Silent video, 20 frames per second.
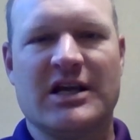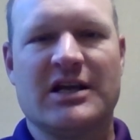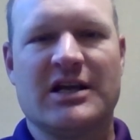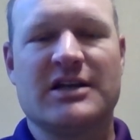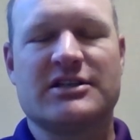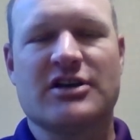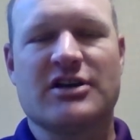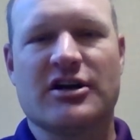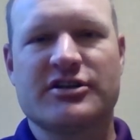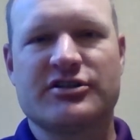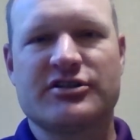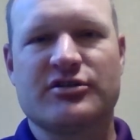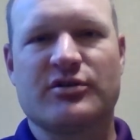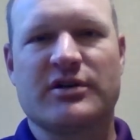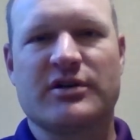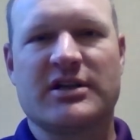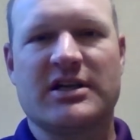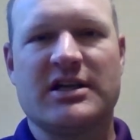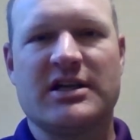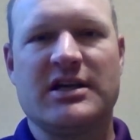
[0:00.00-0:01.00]
is also
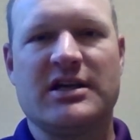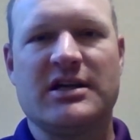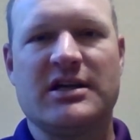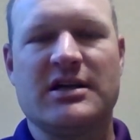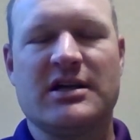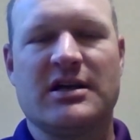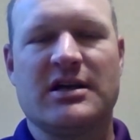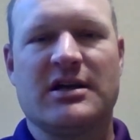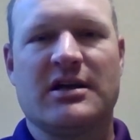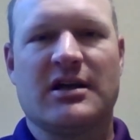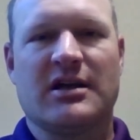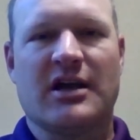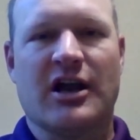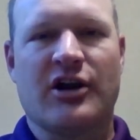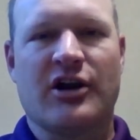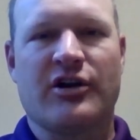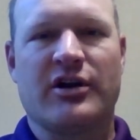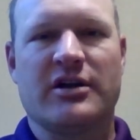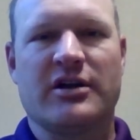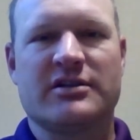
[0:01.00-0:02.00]
a key
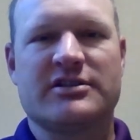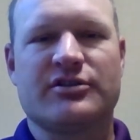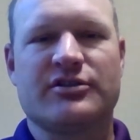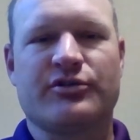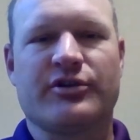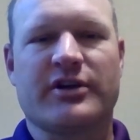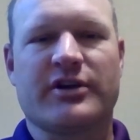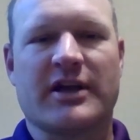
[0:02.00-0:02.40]
area to look